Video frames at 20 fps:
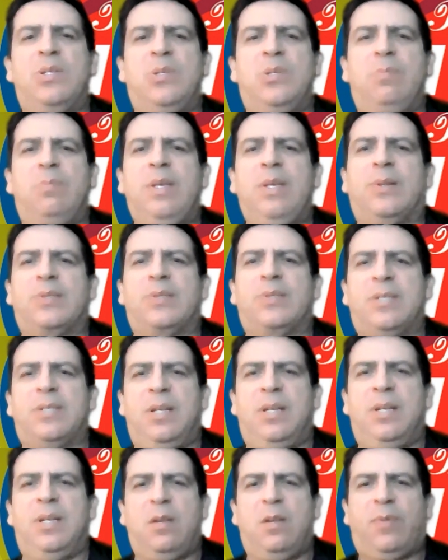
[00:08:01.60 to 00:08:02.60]
into
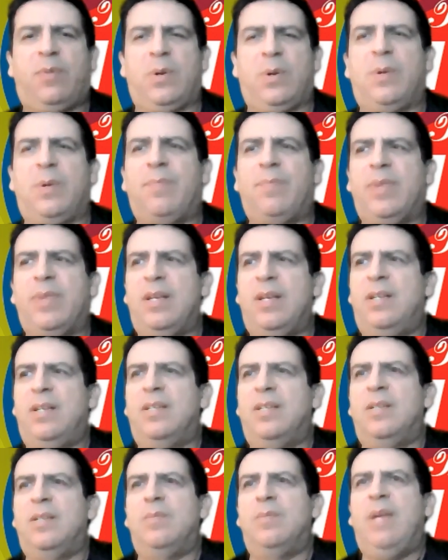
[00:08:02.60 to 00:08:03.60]
meals uh, for her.
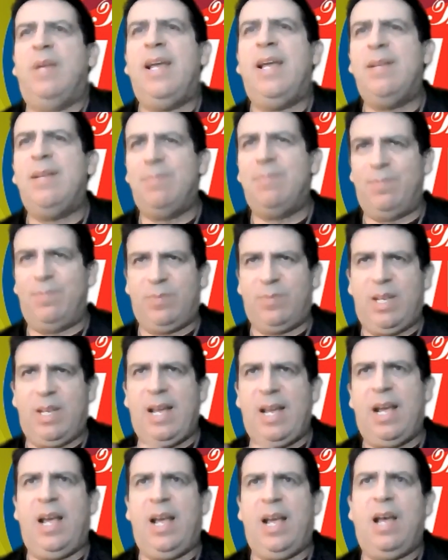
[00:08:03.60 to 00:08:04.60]
And
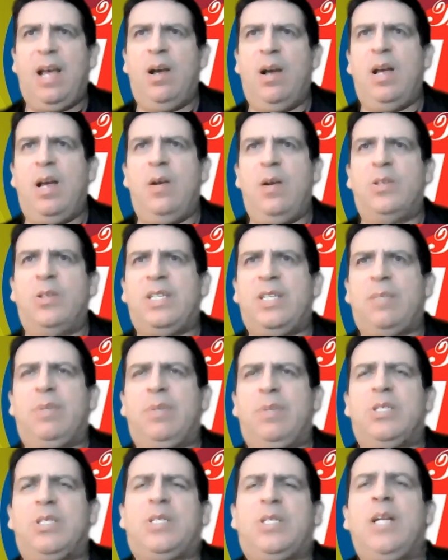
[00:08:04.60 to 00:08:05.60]
she has
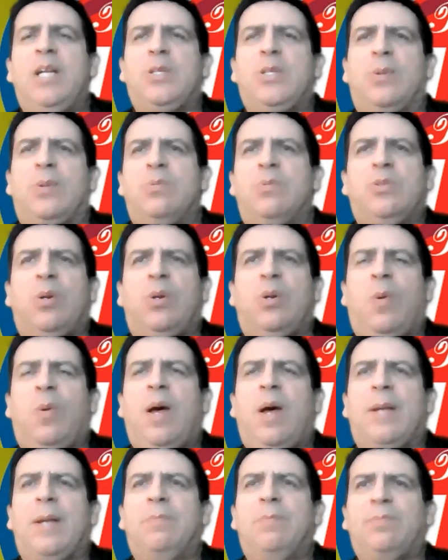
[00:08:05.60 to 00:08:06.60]
a busy schedule. So
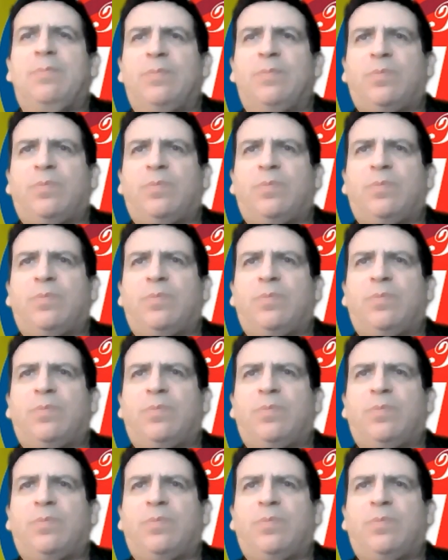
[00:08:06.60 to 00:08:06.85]
do I.